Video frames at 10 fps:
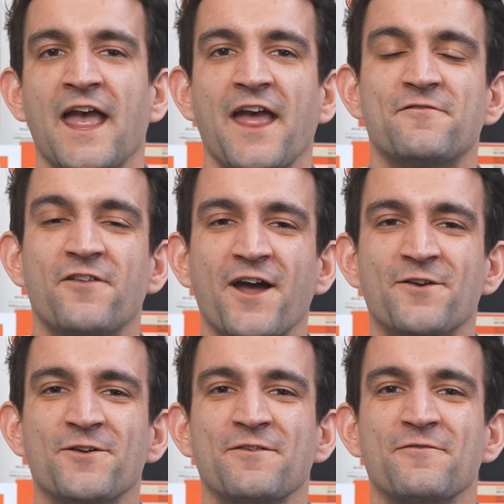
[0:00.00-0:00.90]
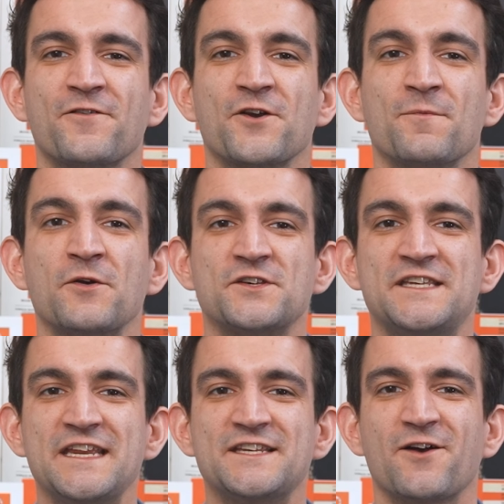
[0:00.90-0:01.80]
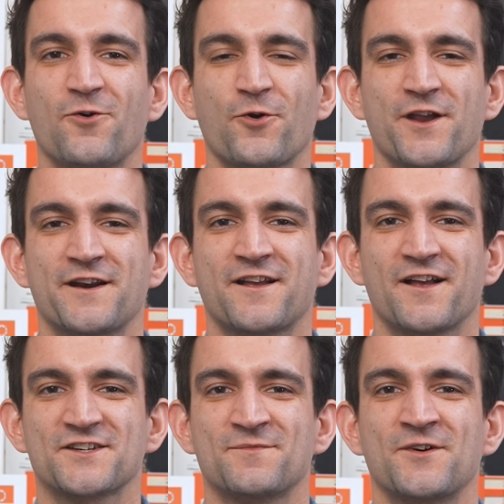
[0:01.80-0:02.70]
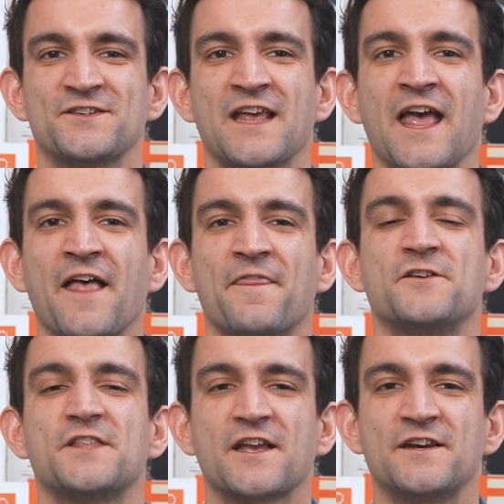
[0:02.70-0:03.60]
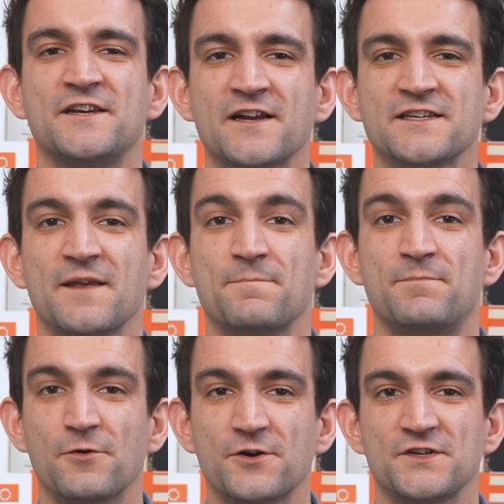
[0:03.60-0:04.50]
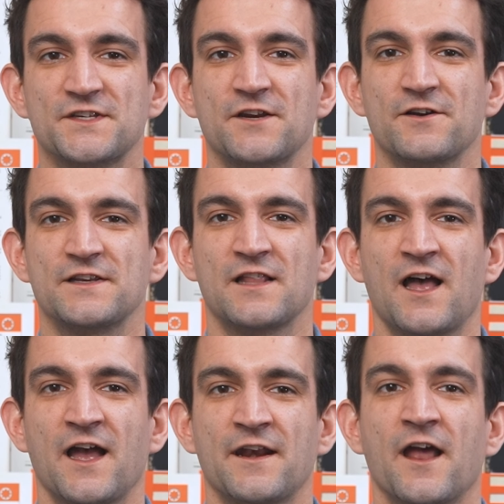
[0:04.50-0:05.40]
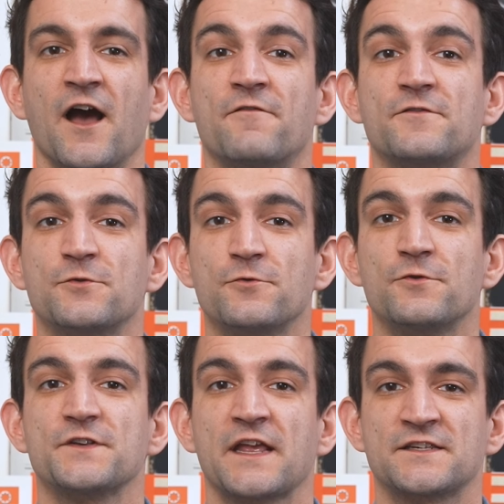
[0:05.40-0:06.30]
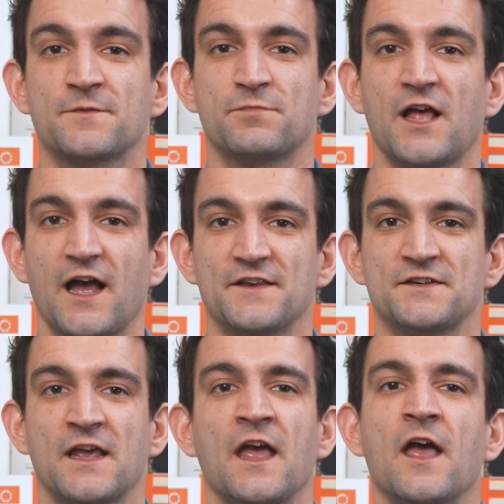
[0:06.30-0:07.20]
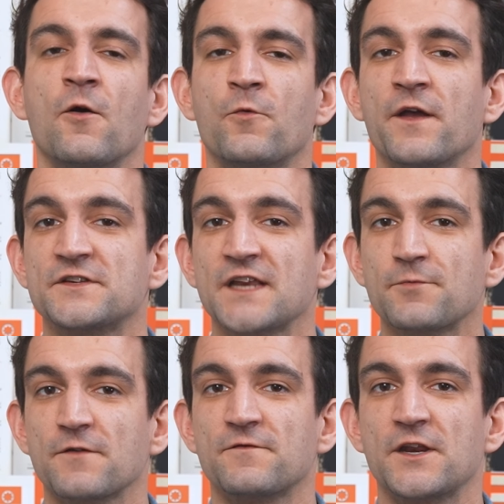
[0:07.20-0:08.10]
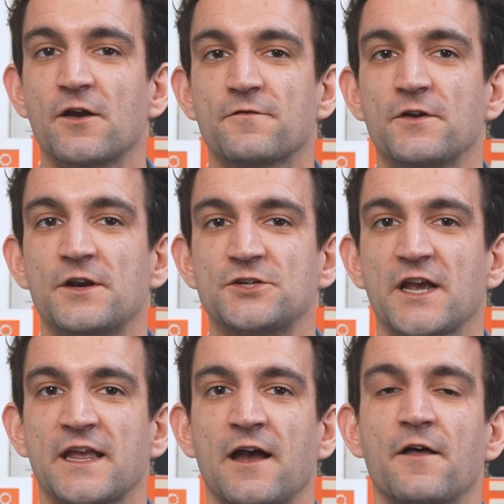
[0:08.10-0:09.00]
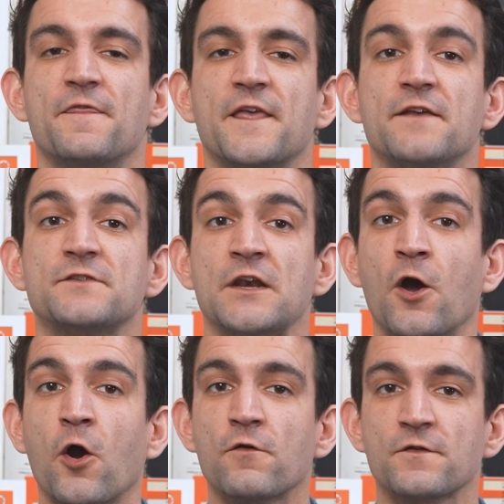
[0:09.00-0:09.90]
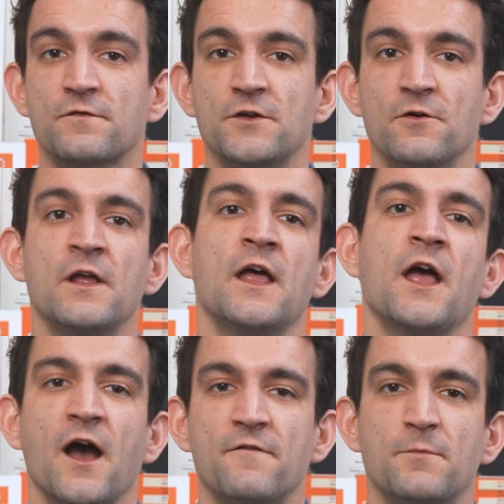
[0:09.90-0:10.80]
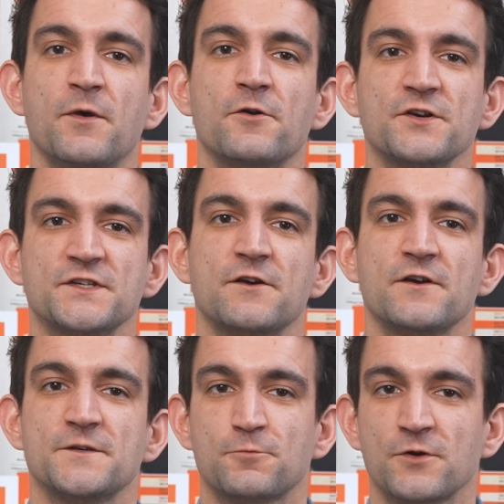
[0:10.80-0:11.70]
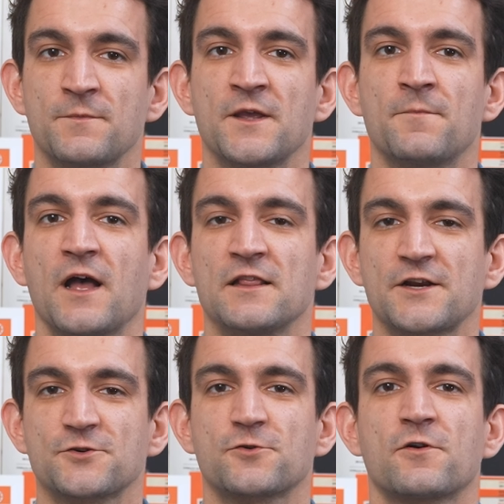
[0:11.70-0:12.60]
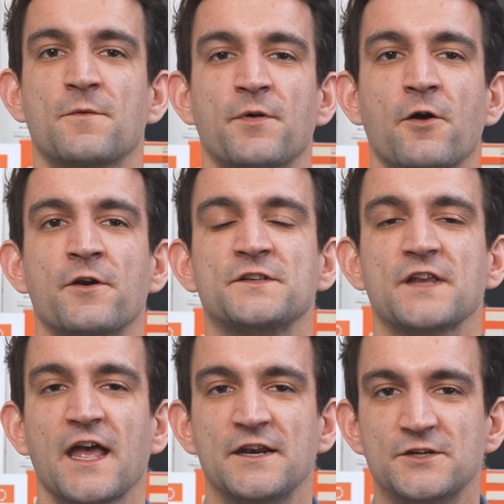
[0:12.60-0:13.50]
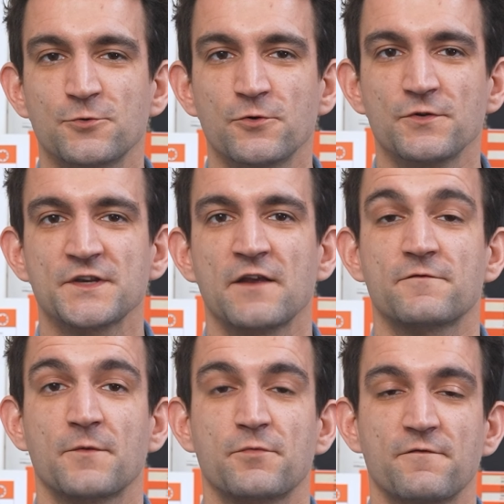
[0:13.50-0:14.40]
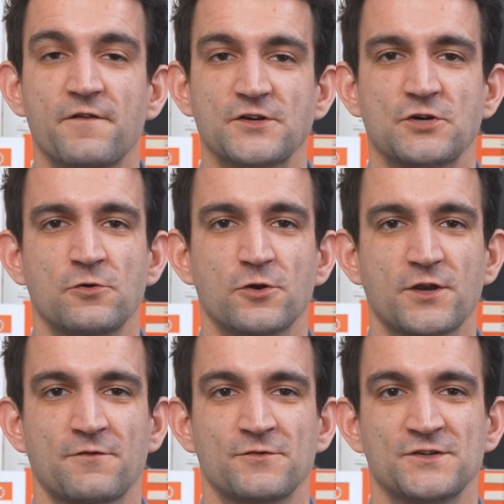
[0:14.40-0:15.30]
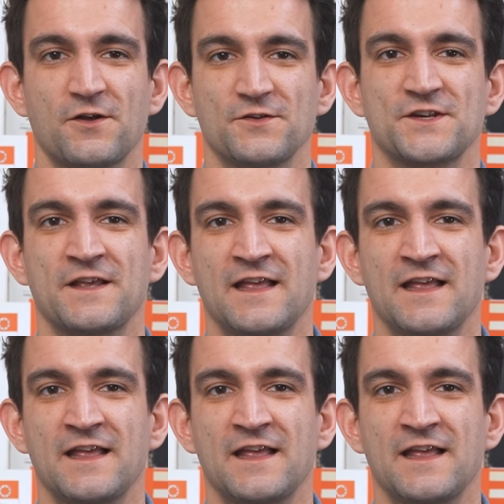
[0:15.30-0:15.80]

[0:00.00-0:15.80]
And finally, for your most detail-oriented customers, there's the Conduct-Tite Builders Series line of tools and supplies. We have a separate video for you to check out that gives an overview of the Builders Series premium electrical components and tools for professional-looking results.